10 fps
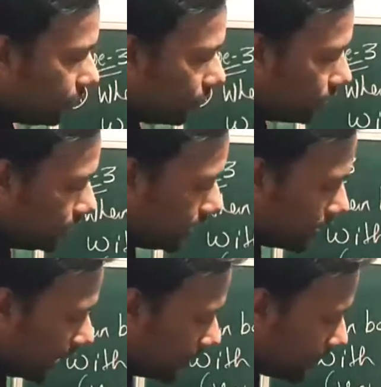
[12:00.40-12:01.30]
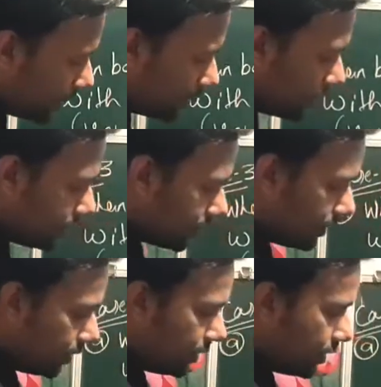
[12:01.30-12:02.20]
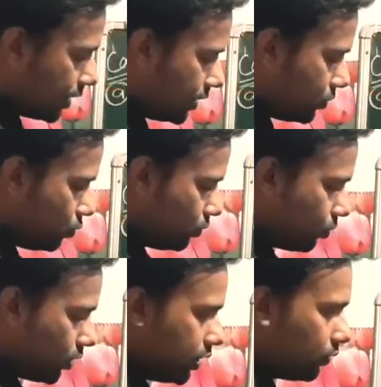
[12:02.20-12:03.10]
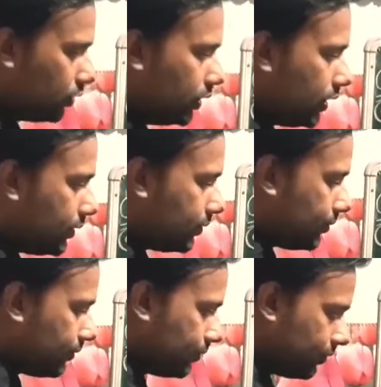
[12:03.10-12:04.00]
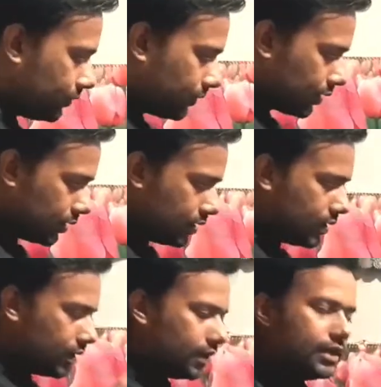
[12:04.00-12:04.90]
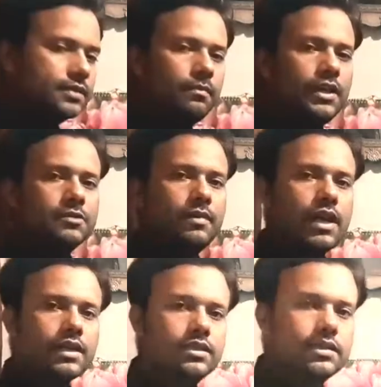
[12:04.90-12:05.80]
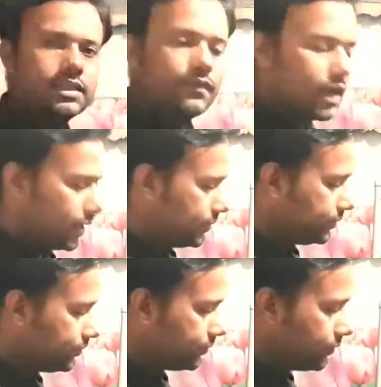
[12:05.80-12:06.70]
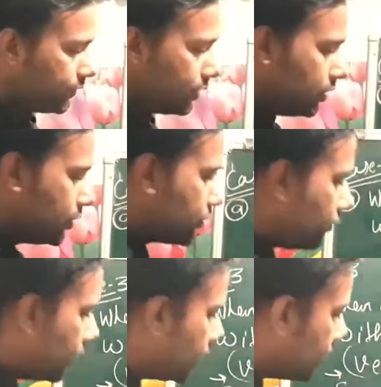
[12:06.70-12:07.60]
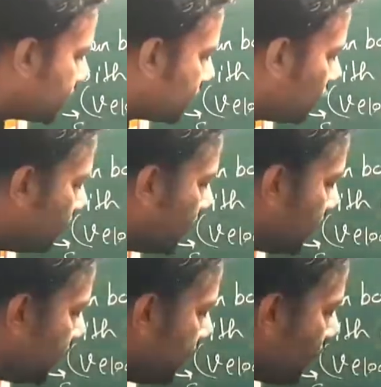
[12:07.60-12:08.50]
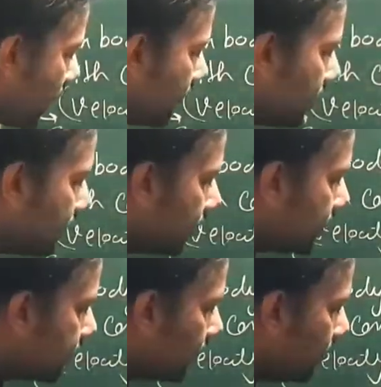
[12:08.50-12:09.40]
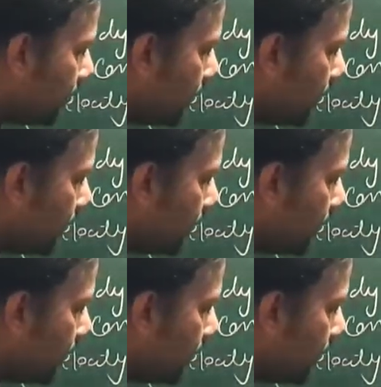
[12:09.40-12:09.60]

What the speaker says: on the time axis and 2 points on the displacement axis as well. So this will be T1, this will be